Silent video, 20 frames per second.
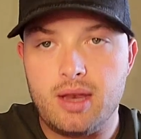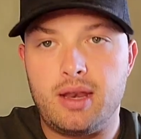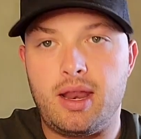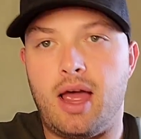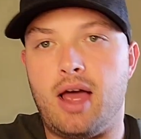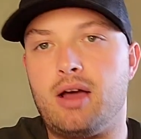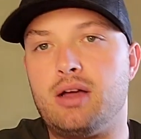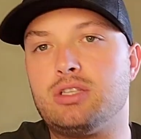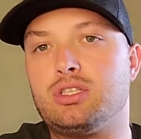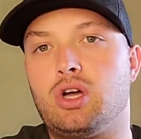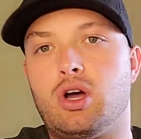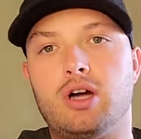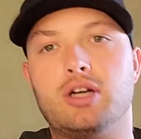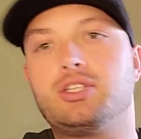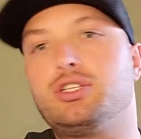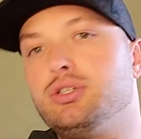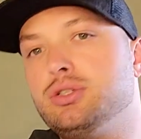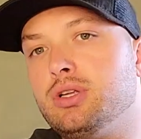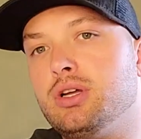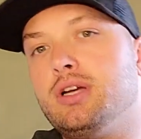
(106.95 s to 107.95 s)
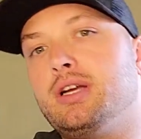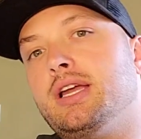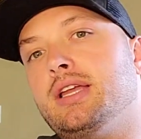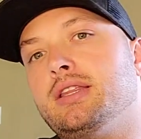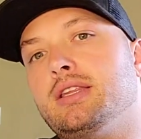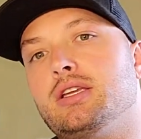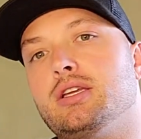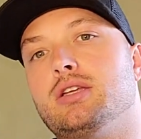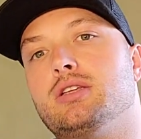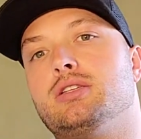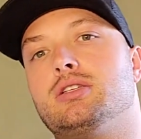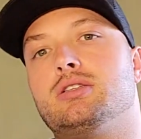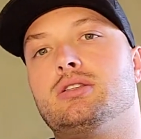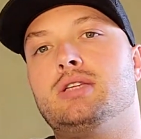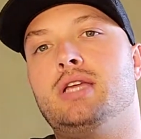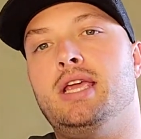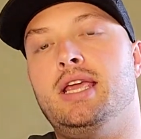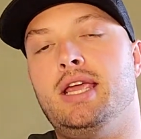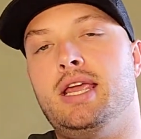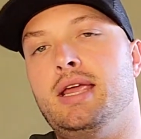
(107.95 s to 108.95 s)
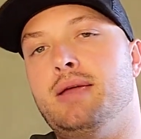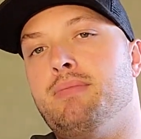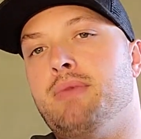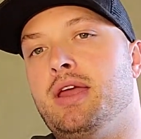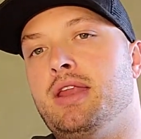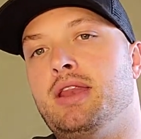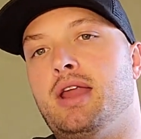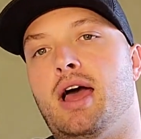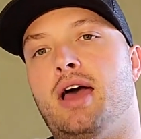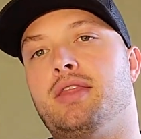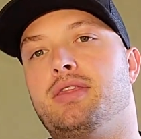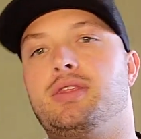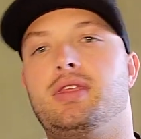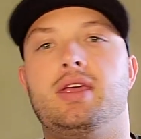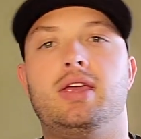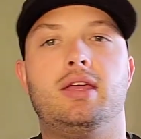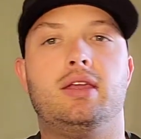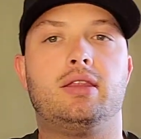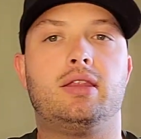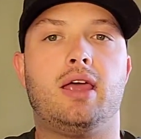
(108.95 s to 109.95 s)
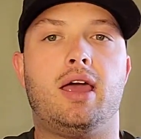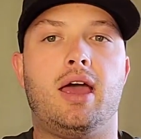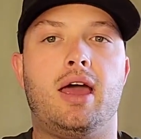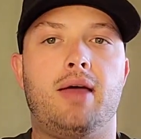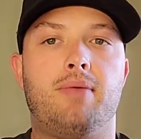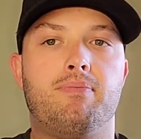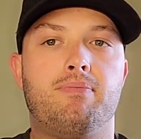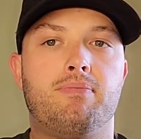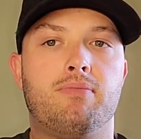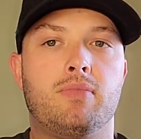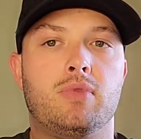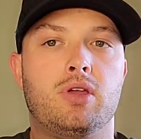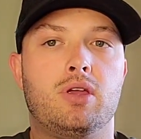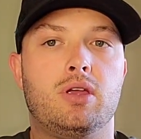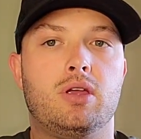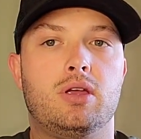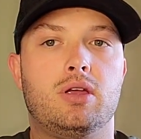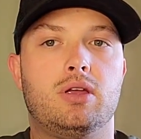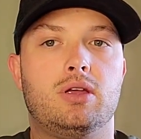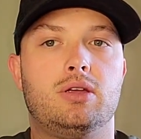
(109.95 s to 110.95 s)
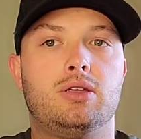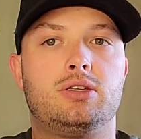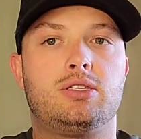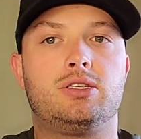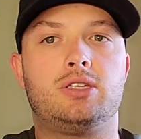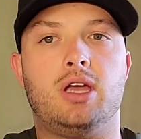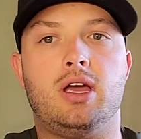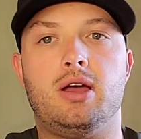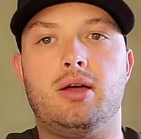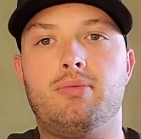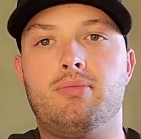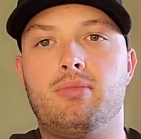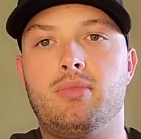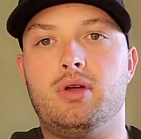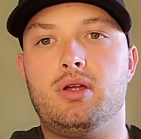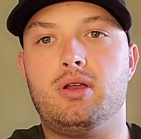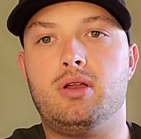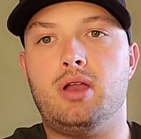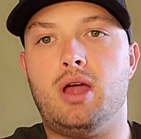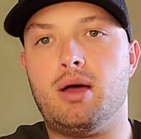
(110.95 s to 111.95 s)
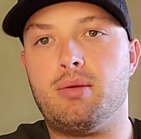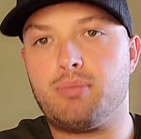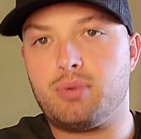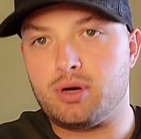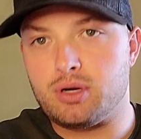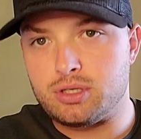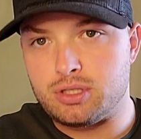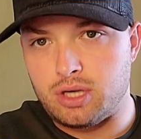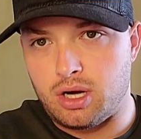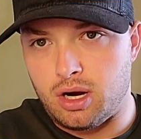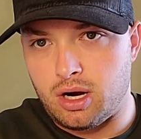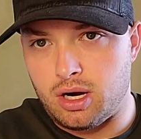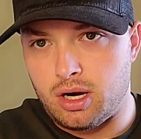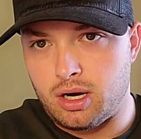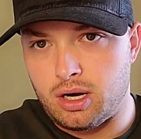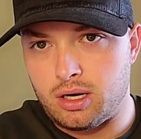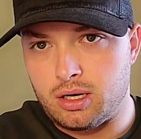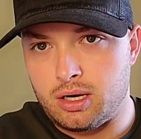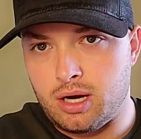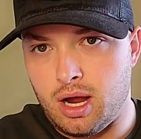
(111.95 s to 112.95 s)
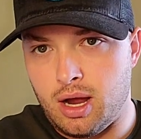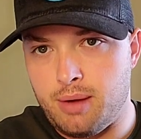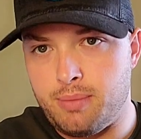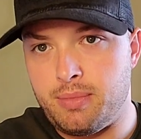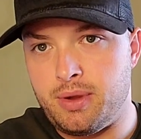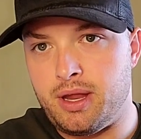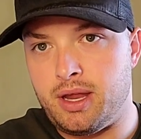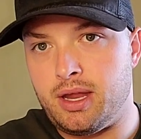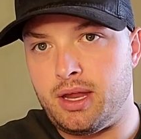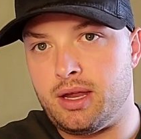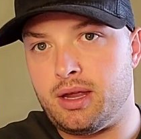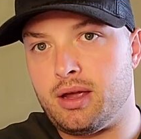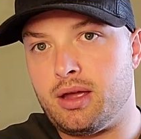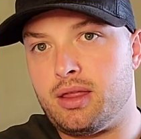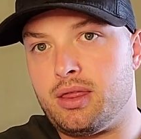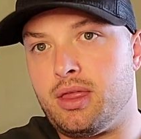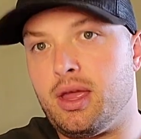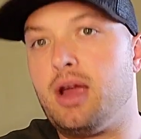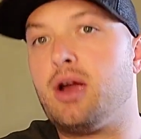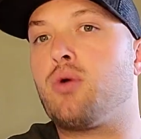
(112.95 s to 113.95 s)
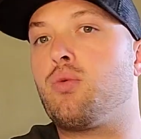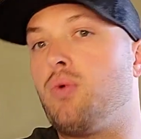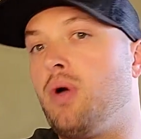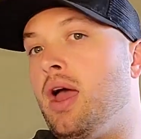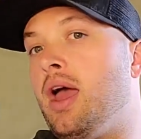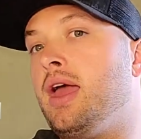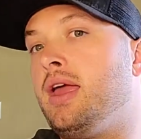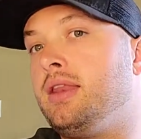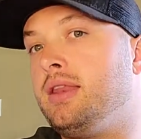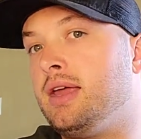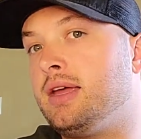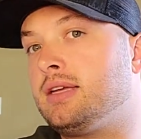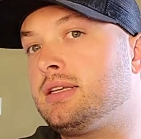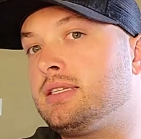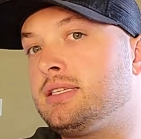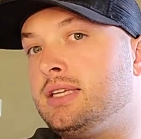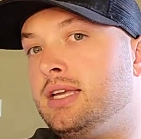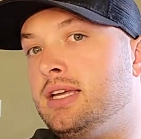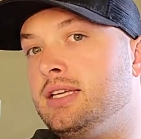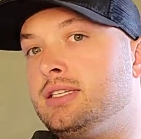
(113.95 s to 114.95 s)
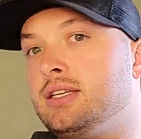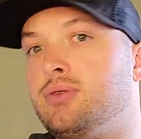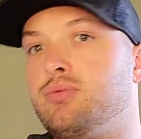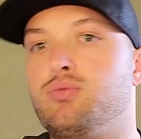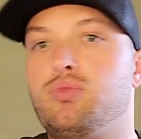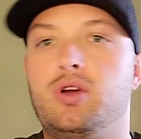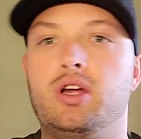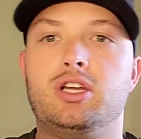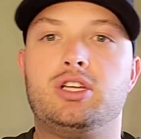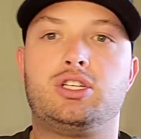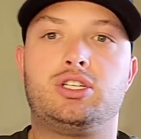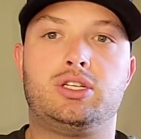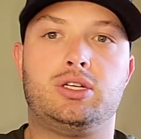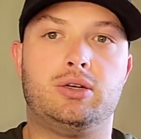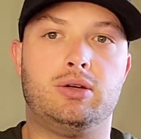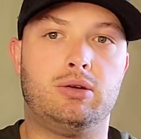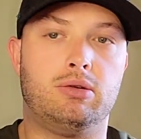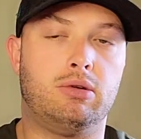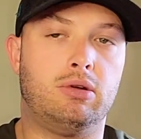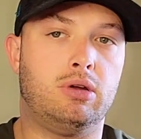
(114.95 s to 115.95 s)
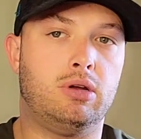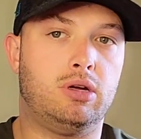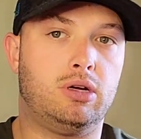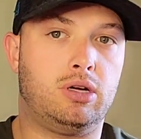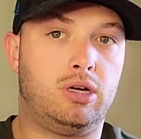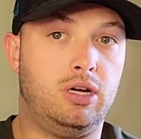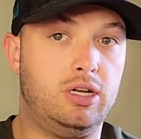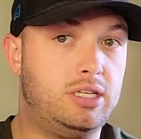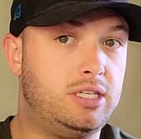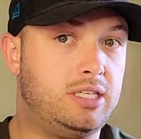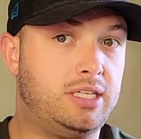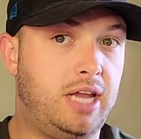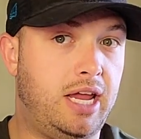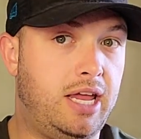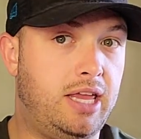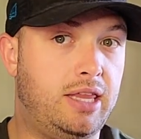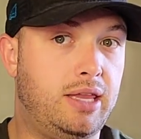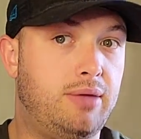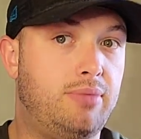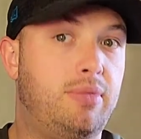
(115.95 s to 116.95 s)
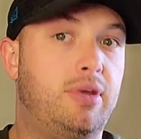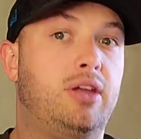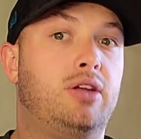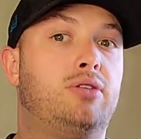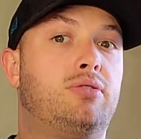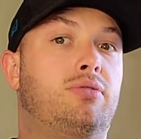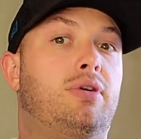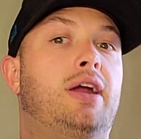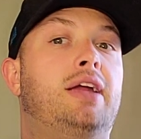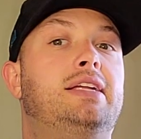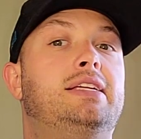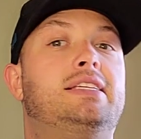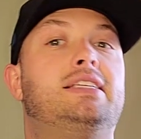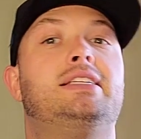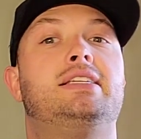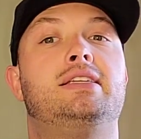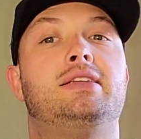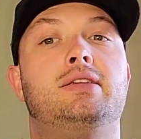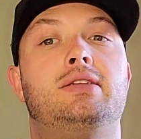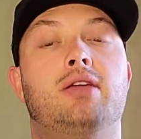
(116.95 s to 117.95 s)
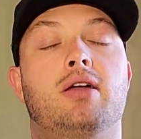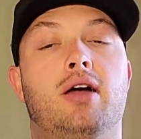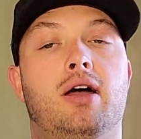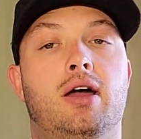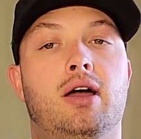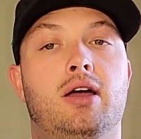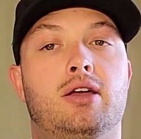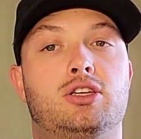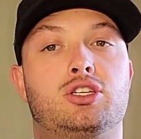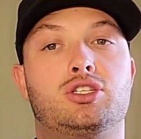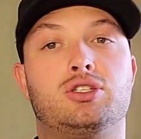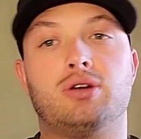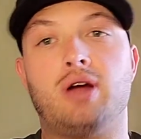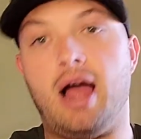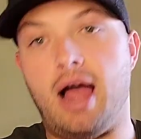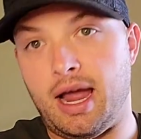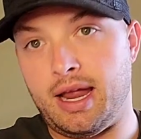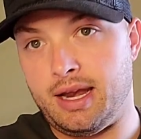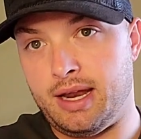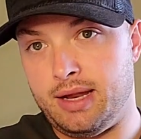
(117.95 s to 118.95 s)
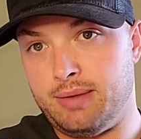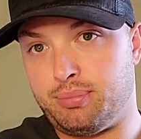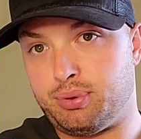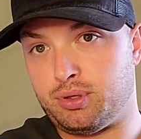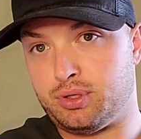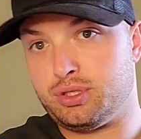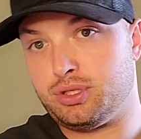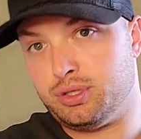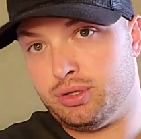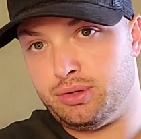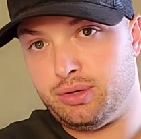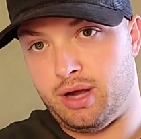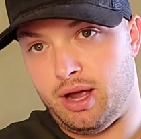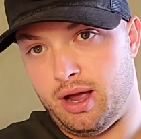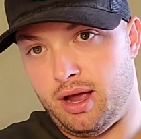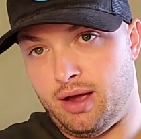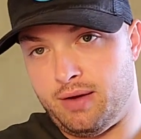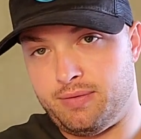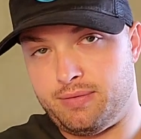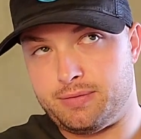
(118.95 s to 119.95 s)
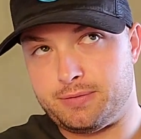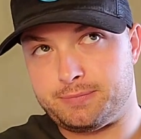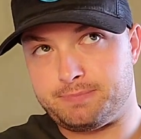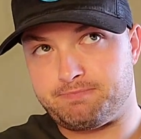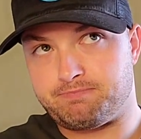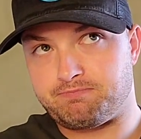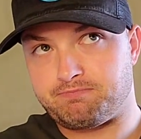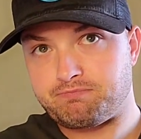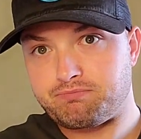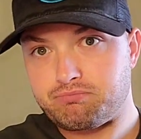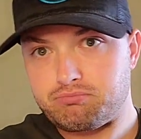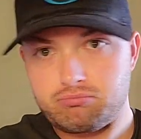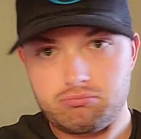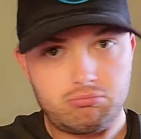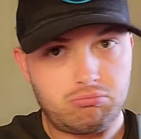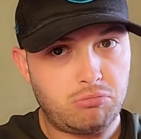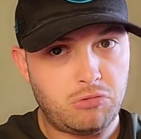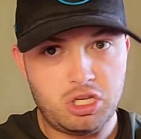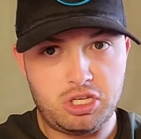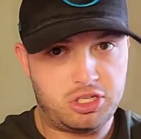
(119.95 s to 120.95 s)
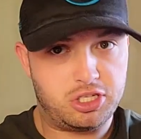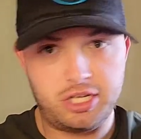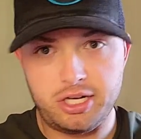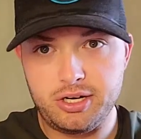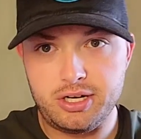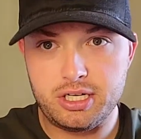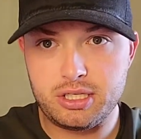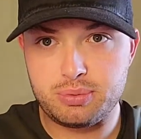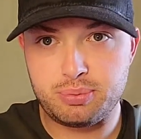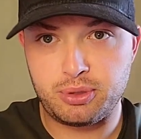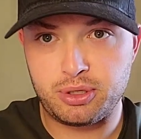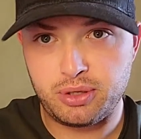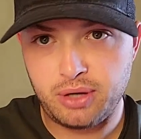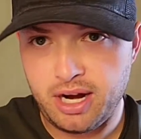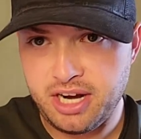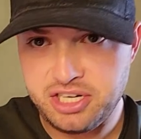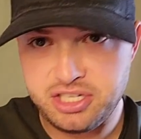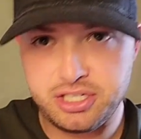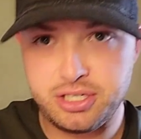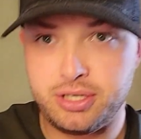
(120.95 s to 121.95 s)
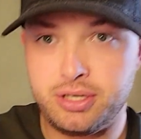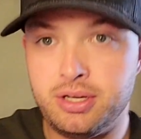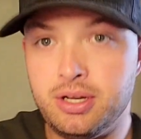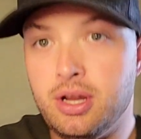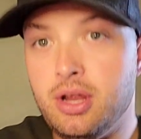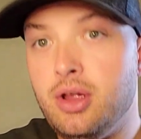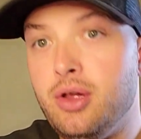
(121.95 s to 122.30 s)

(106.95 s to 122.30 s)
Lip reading: Now, it's hard to look at this team and not think that some numbers are coming their way next season, which could stand them in great stride in pursuit of serious progression